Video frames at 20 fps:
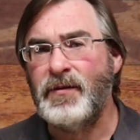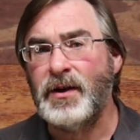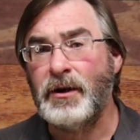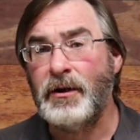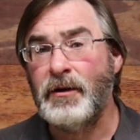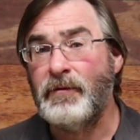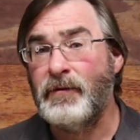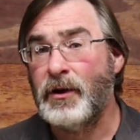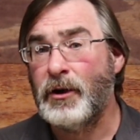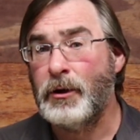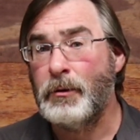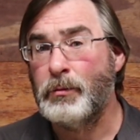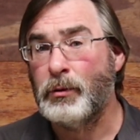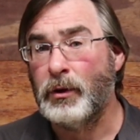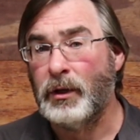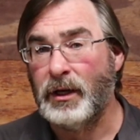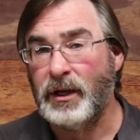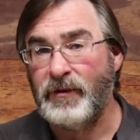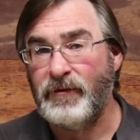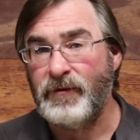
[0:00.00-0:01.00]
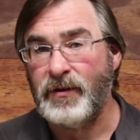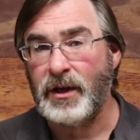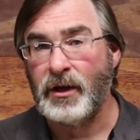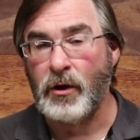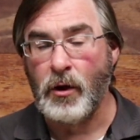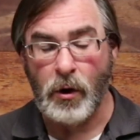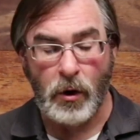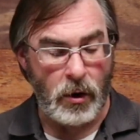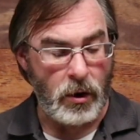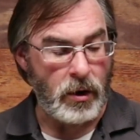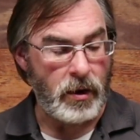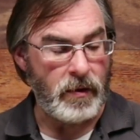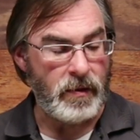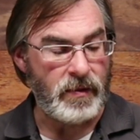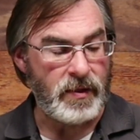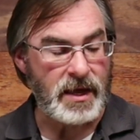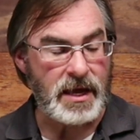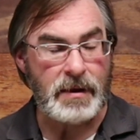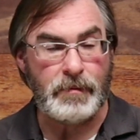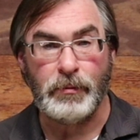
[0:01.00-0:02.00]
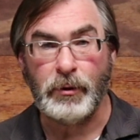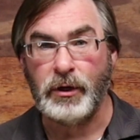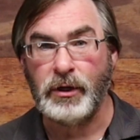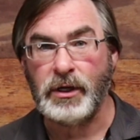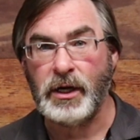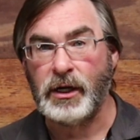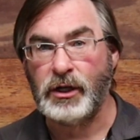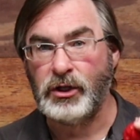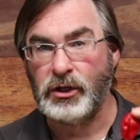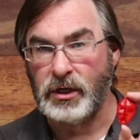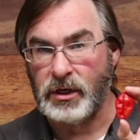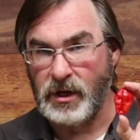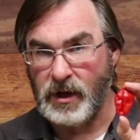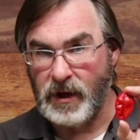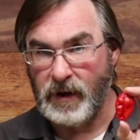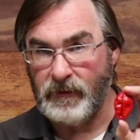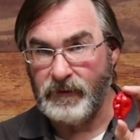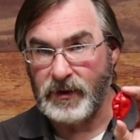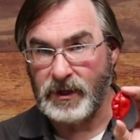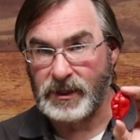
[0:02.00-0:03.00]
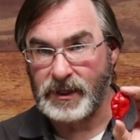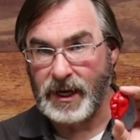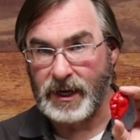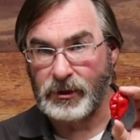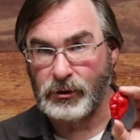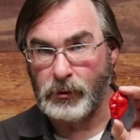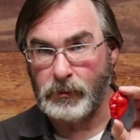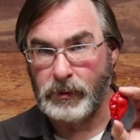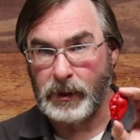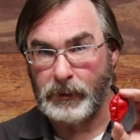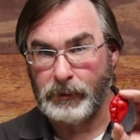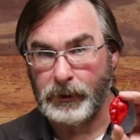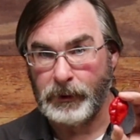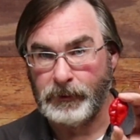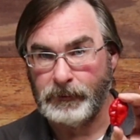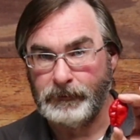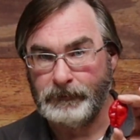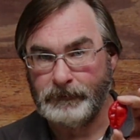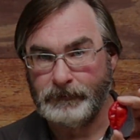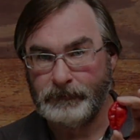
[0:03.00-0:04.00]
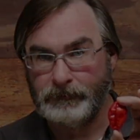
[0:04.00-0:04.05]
very, very prolific on the production of this actual pepper.